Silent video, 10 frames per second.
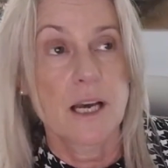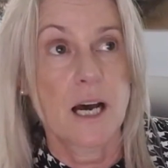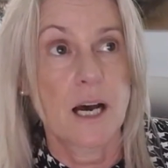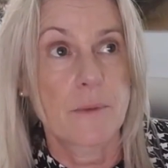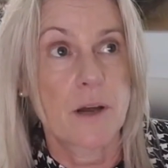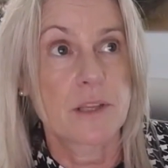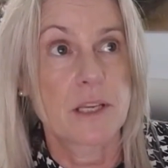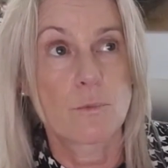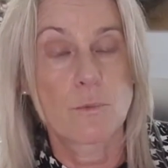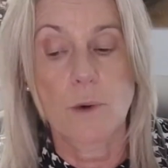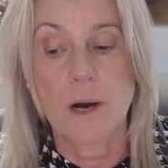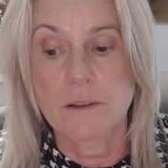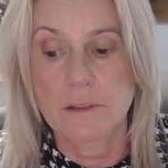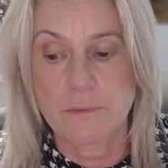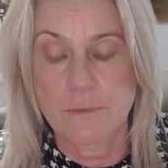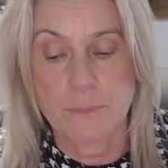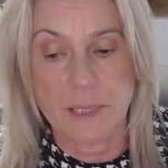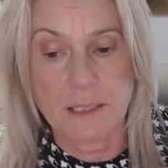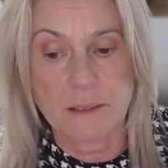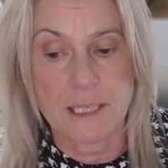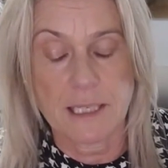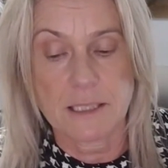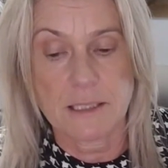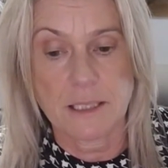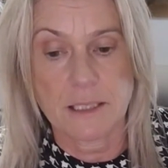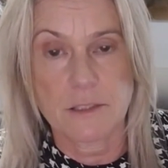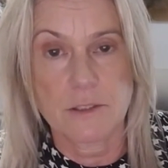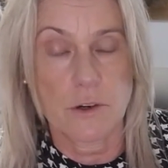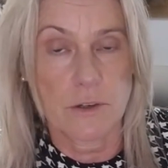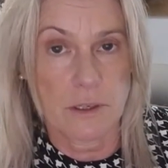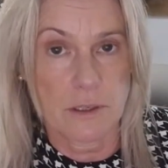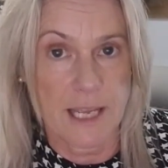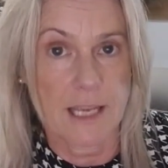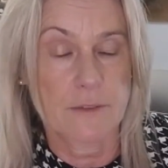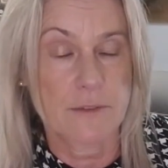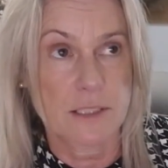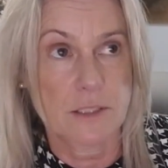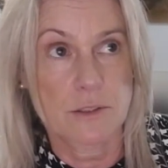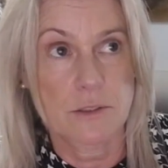I think one of the big things that dog caregivers